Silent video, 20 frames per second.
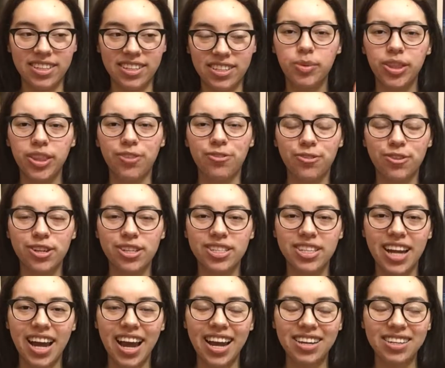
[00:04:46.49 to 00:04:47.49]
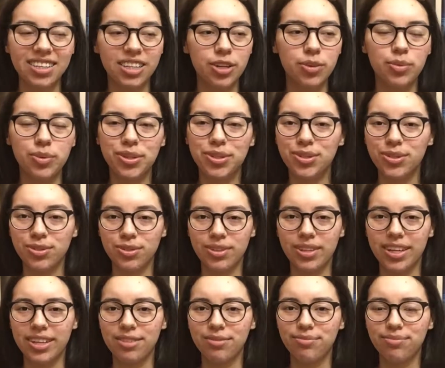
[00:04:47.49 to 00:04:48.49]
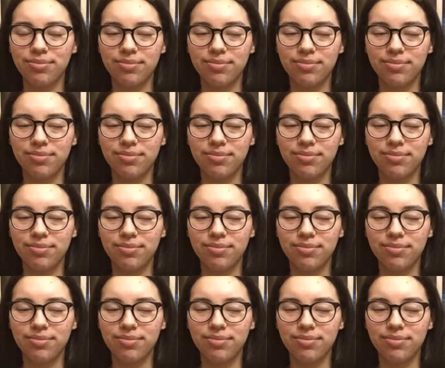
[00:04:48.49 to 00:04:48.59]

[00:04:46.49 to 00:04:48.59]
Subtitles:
With the first act, it was like,